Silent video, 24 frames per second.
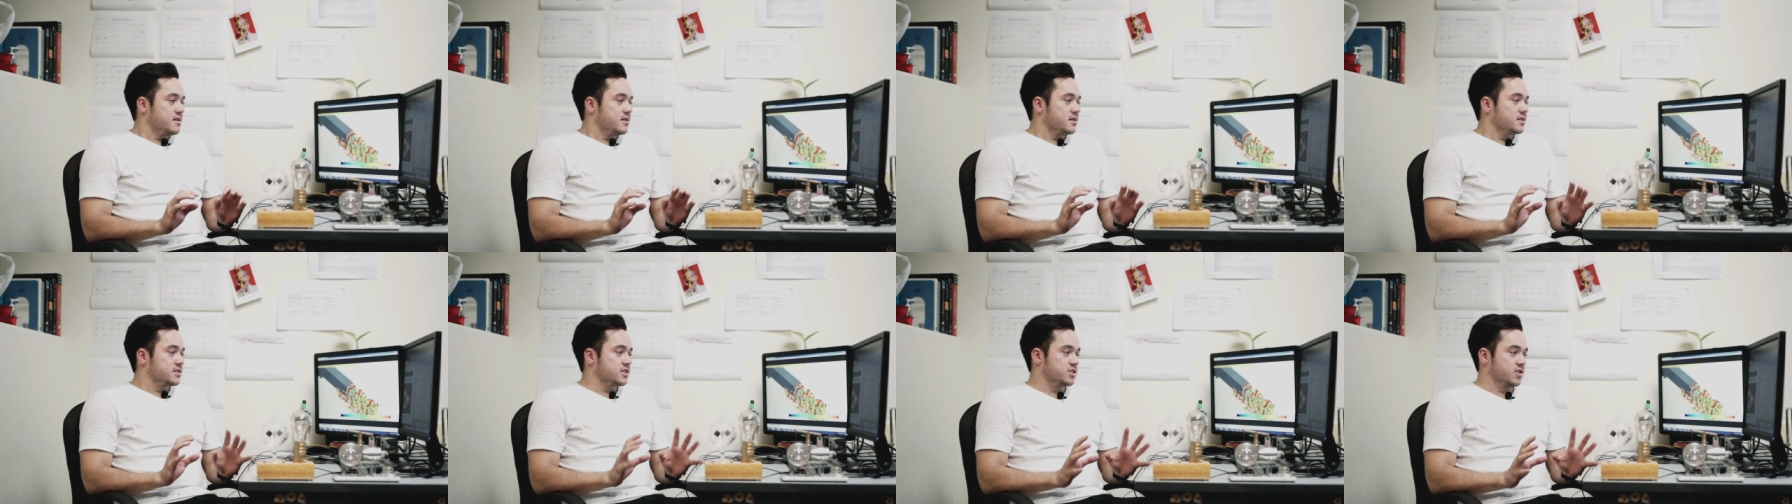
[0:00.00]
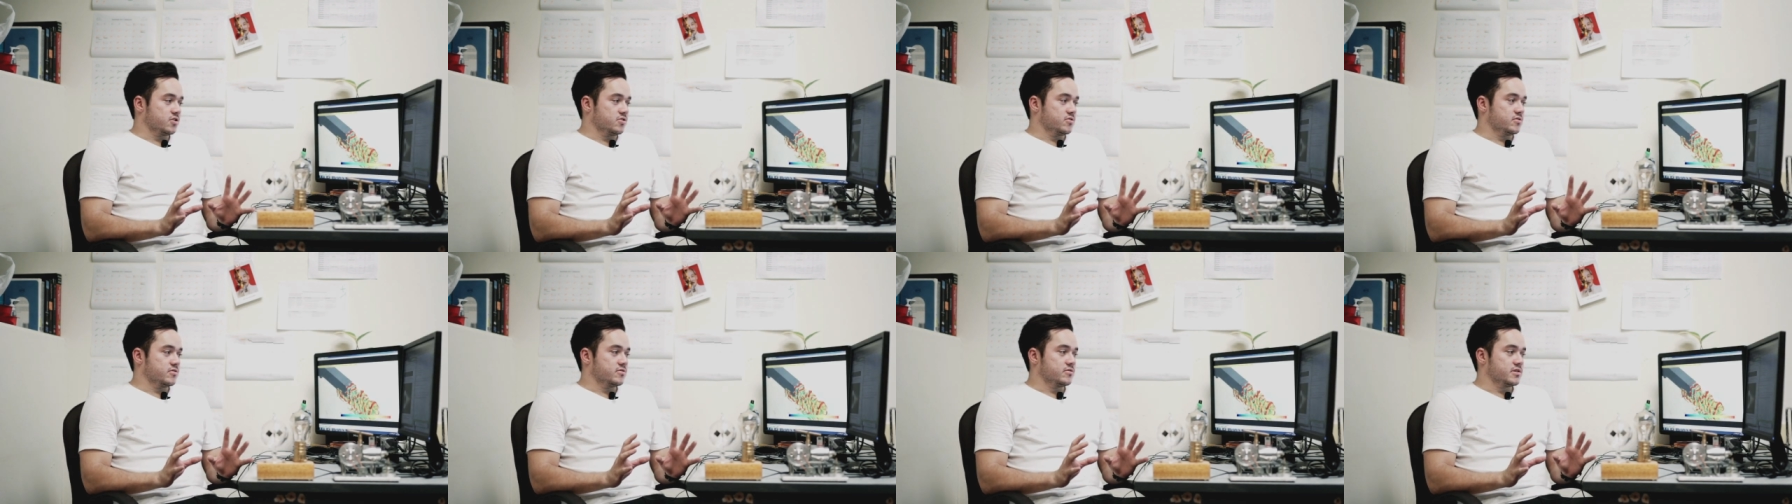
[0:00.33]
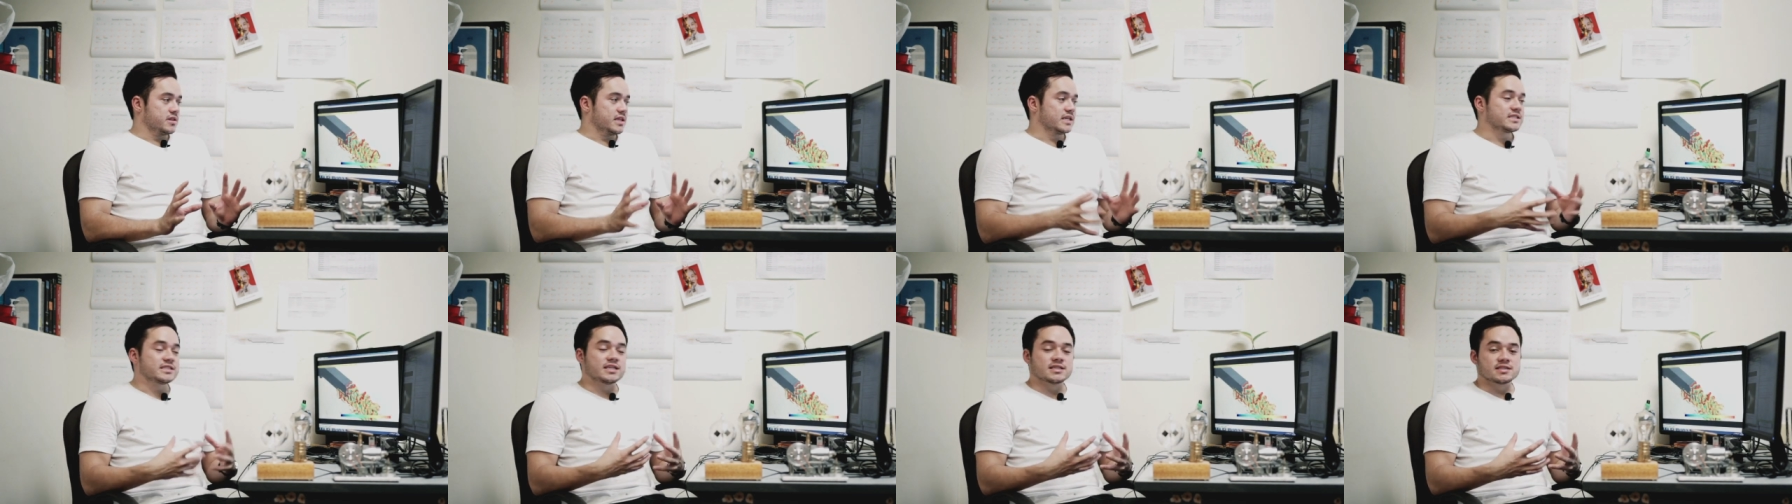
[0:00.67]
So
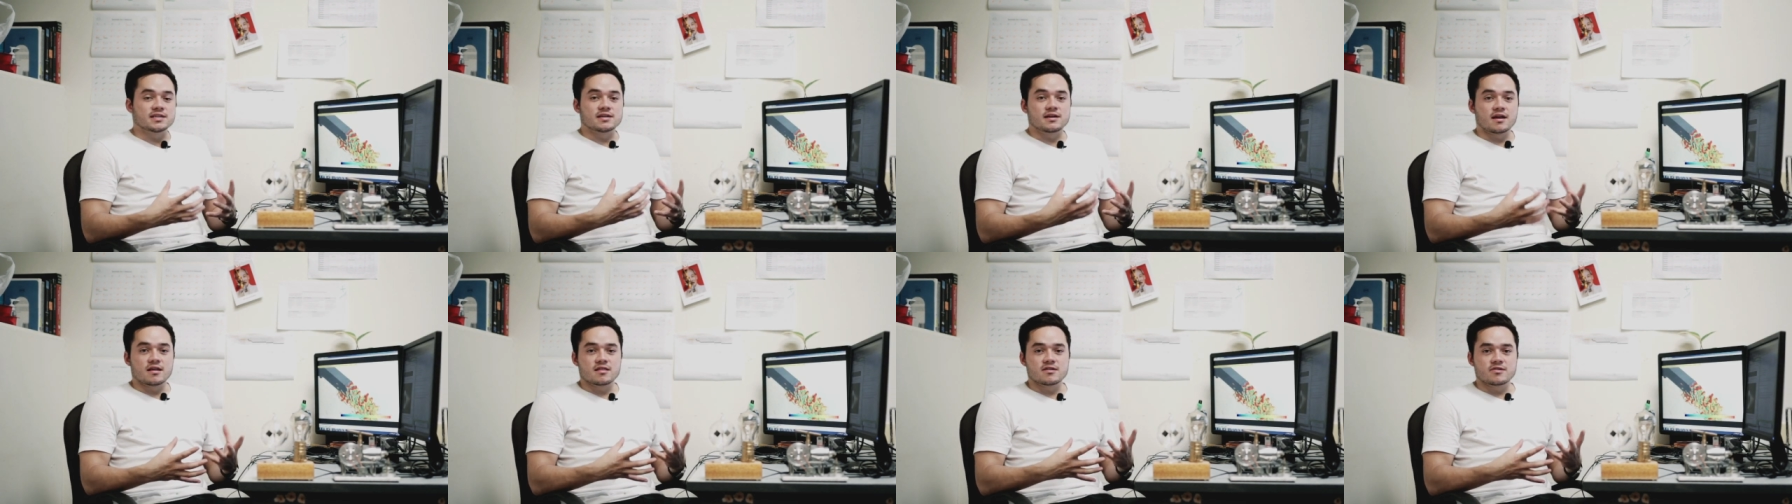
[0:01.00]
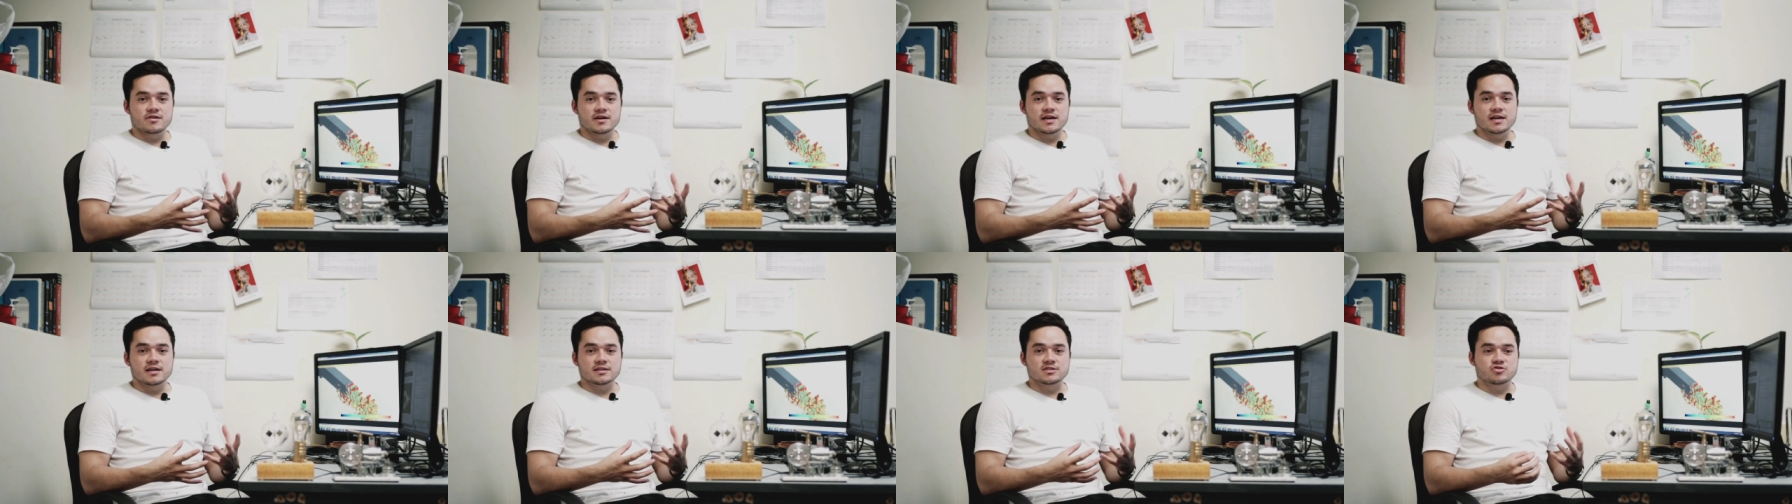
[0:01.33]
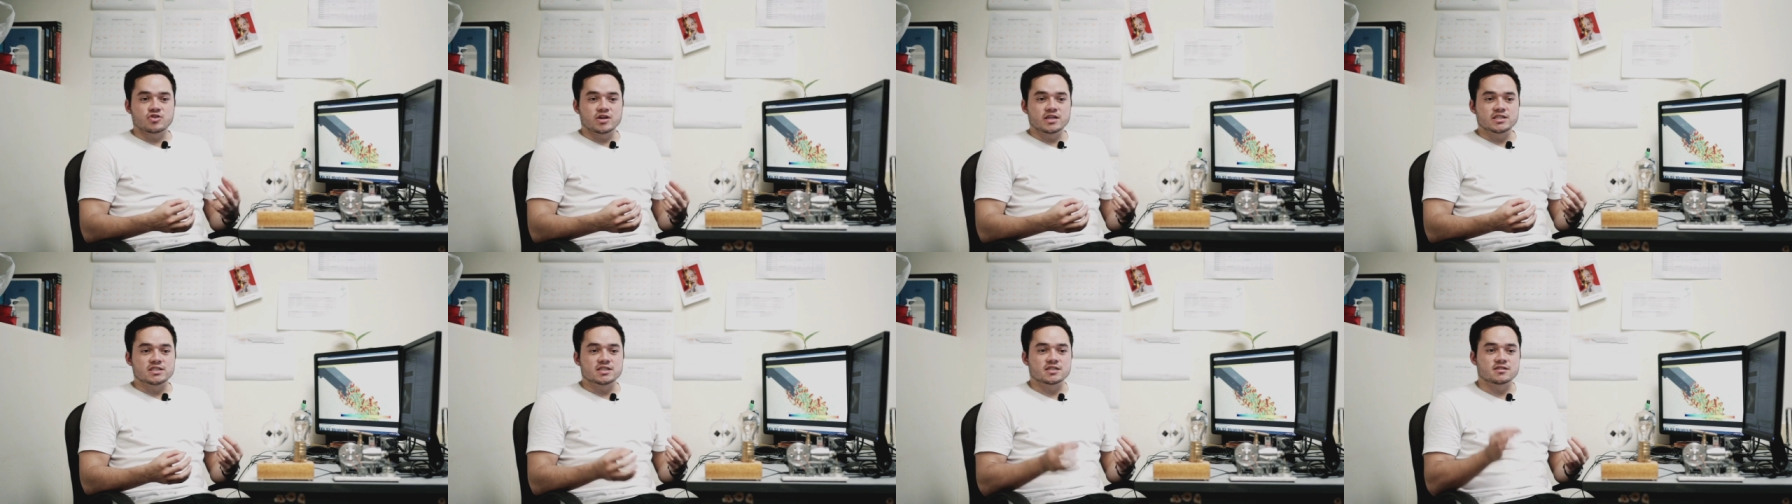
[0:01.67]
this is another
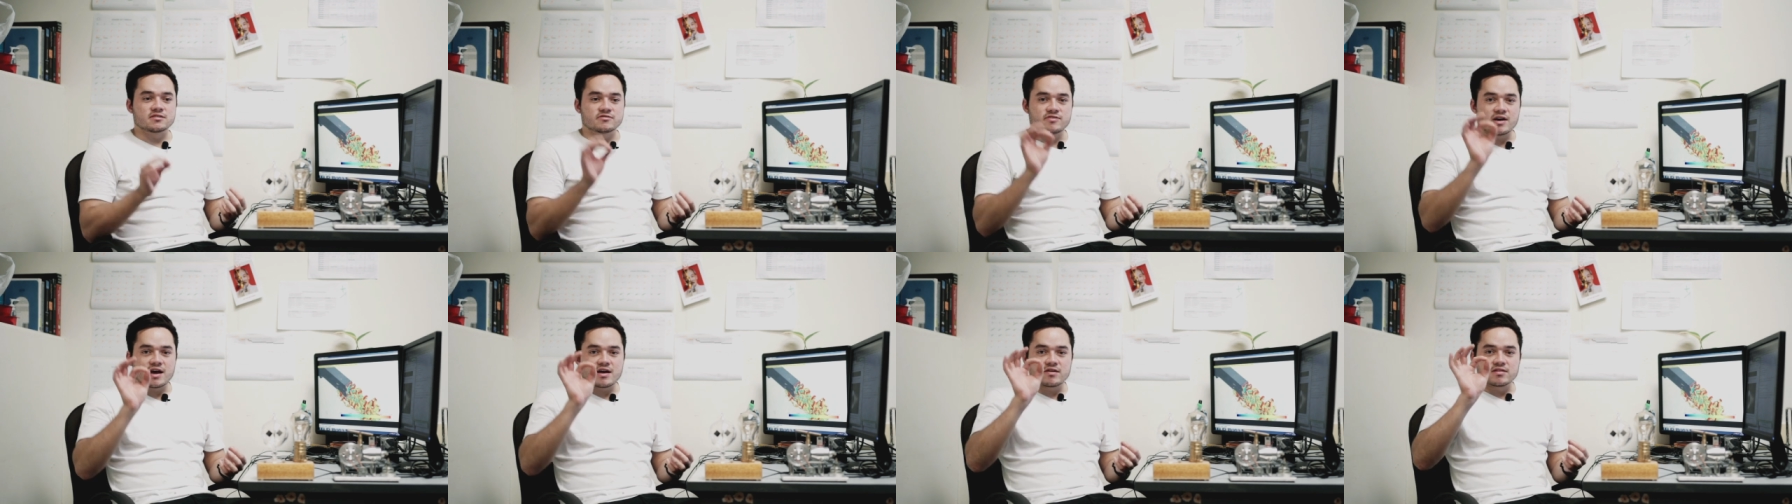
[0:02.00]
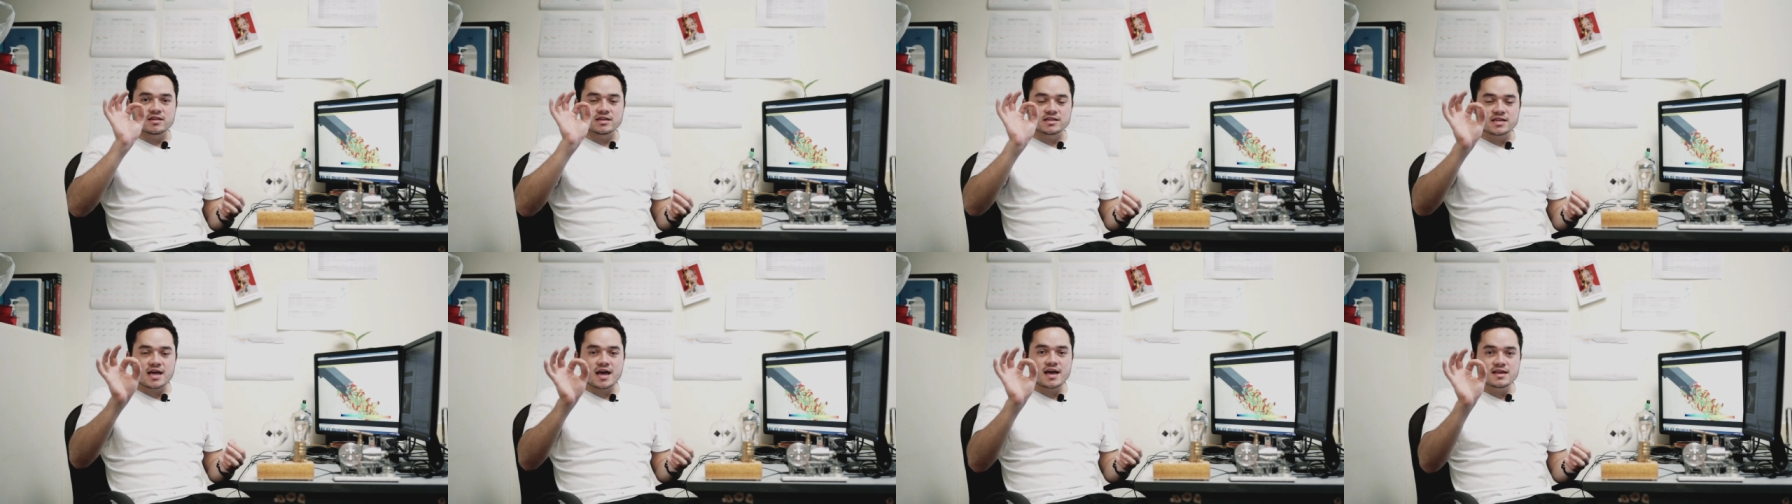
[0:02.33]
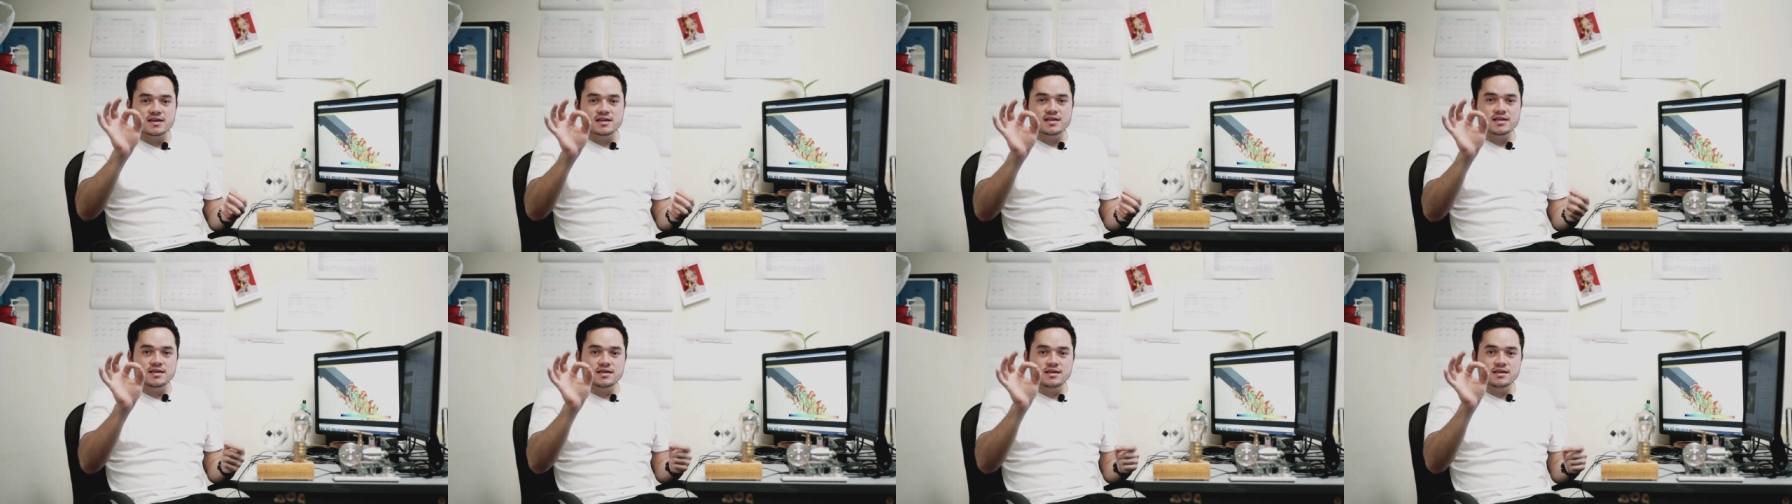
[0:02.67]
illustration of how the
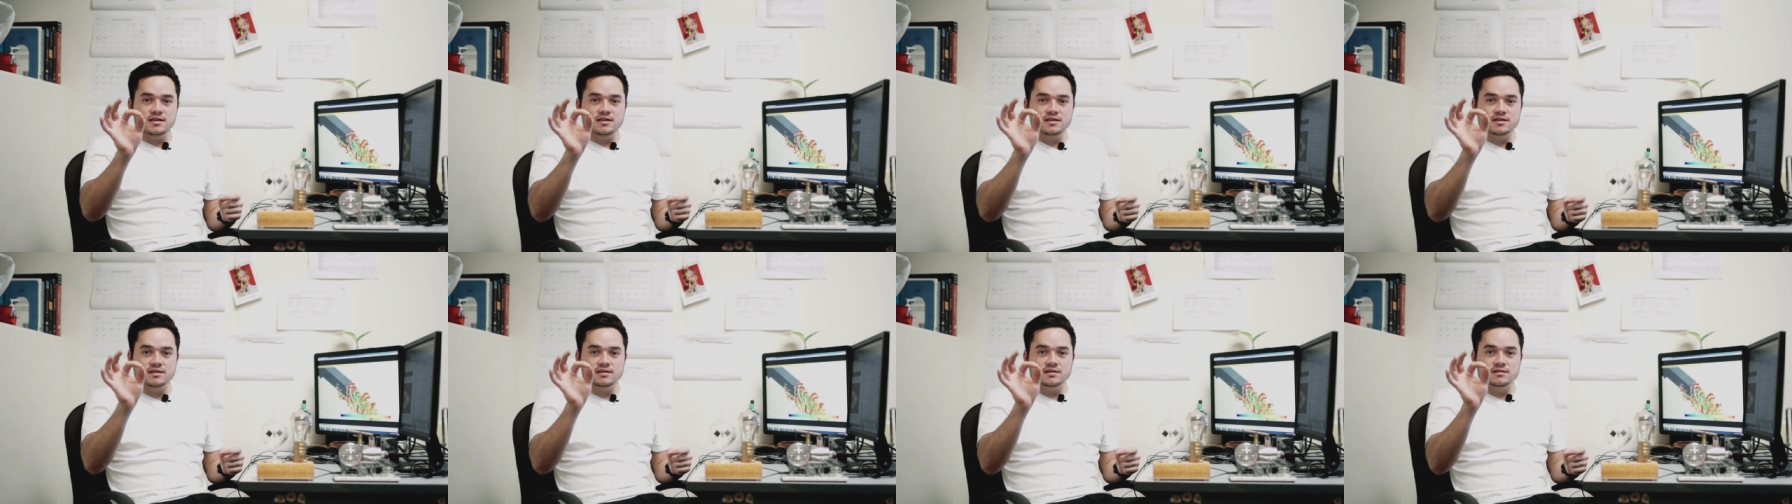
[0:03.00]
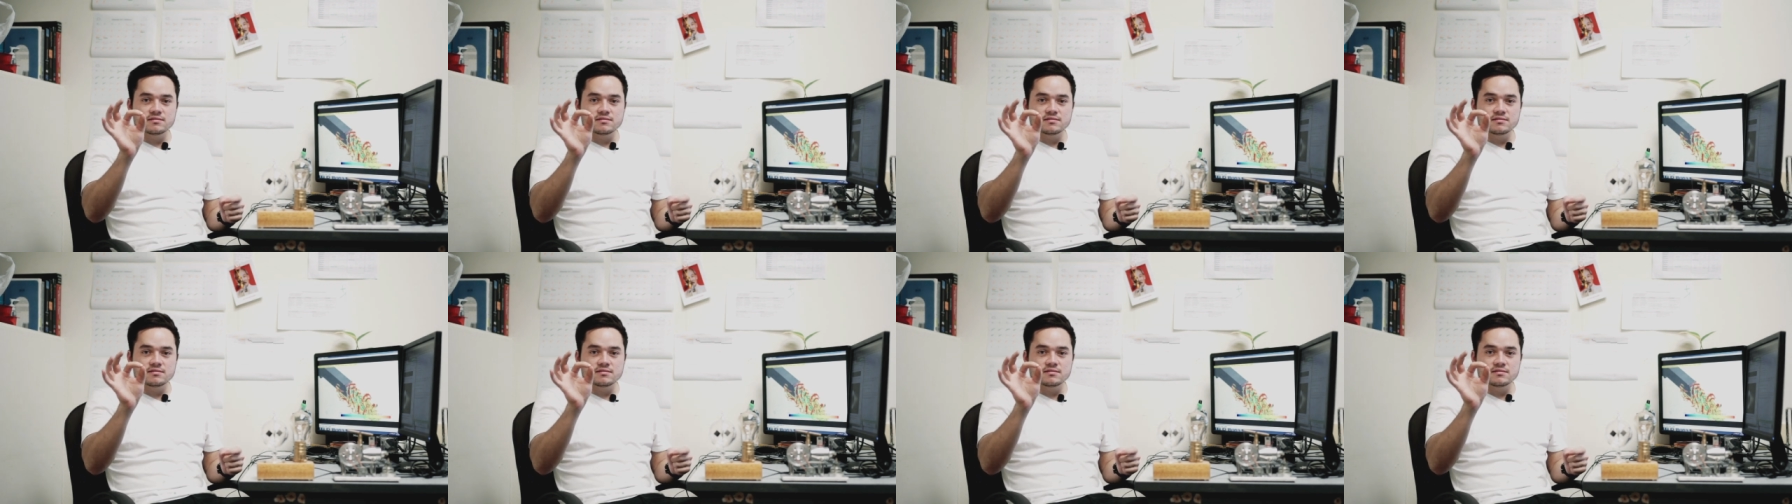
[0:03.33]
tiny